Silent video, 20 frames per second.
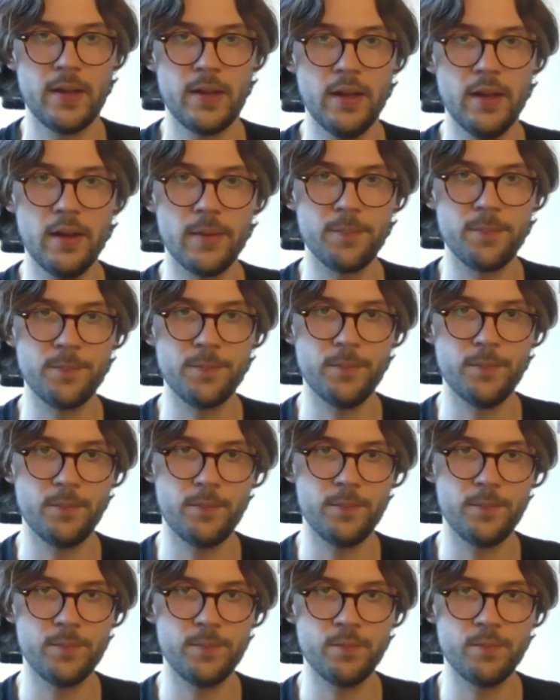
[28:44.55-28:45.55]

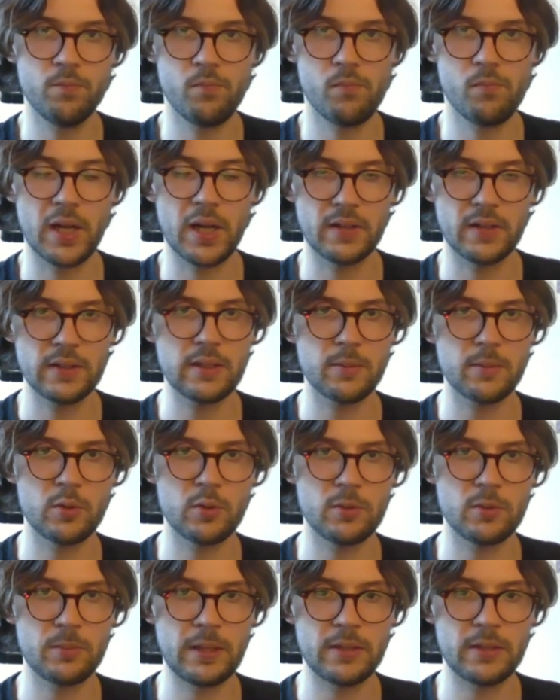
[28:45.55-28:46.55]
I think I'm only
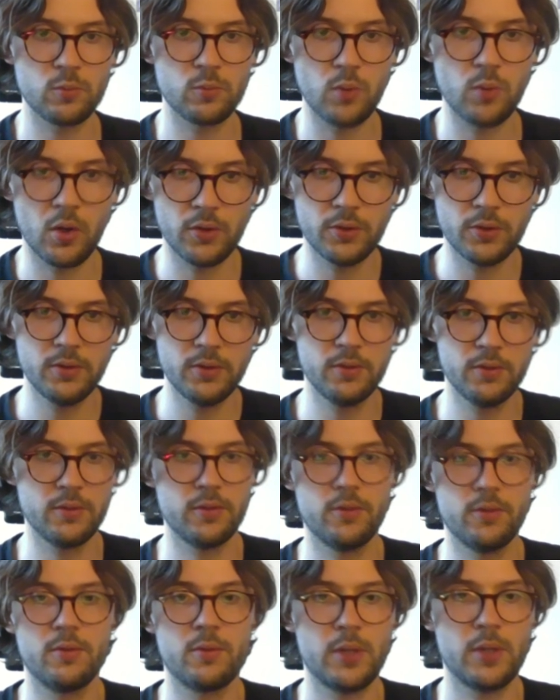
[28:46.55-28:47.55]
playing 1
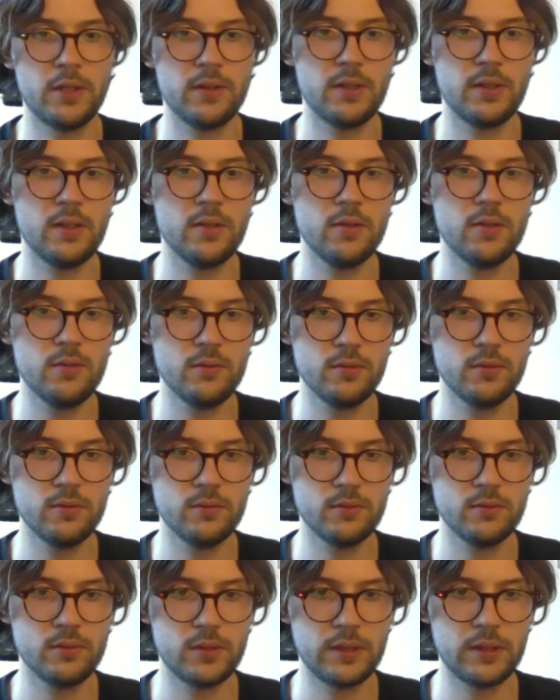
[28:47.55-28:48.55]
right now
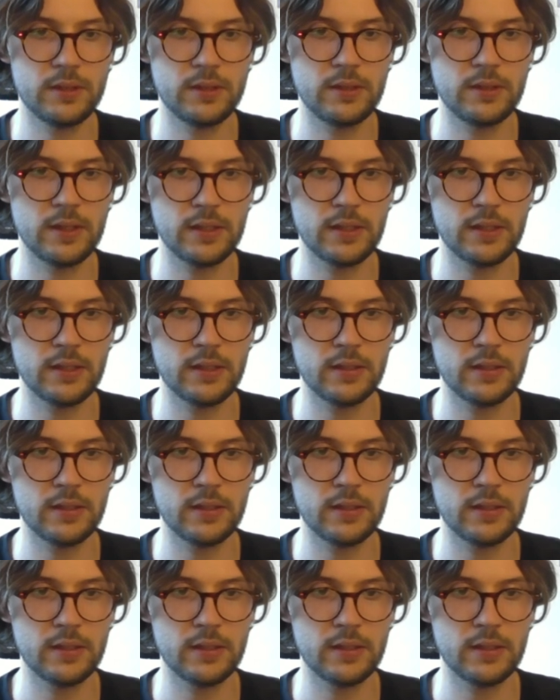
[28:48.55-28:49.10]
in the deck.